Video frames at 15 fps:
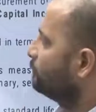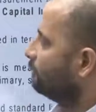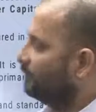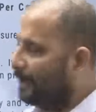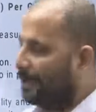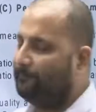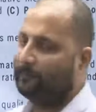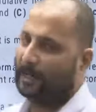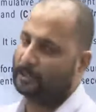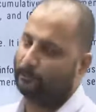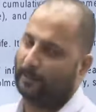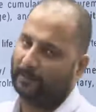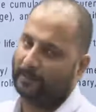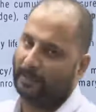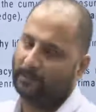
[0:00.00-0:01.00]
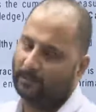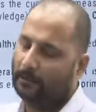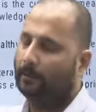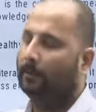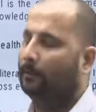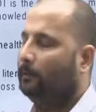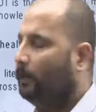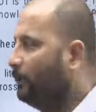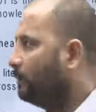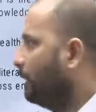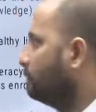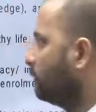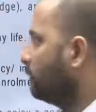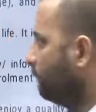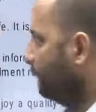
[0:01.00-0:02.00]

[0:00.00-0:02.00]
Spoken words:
of the life expectancy in terms of